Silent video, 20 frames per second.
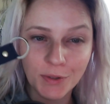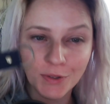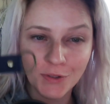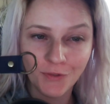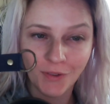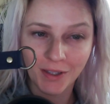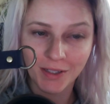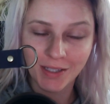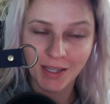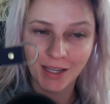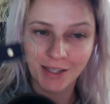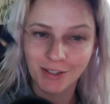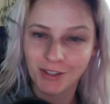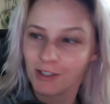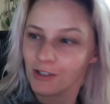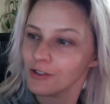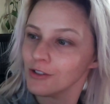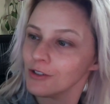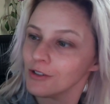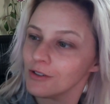is
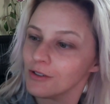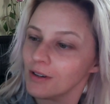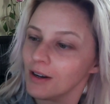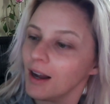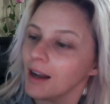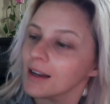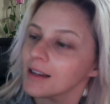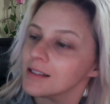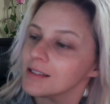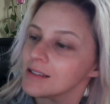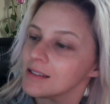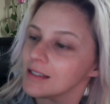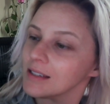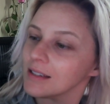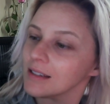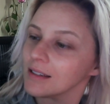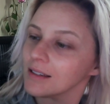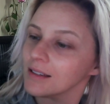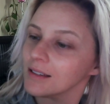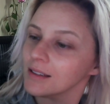fantastic too. I could
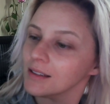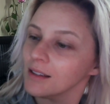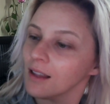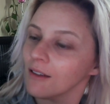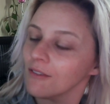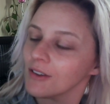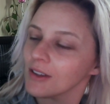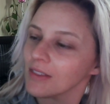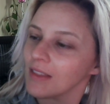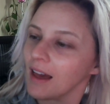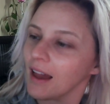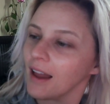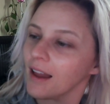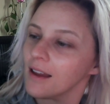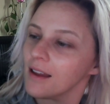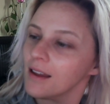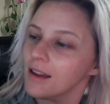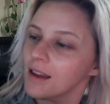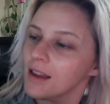see loving that.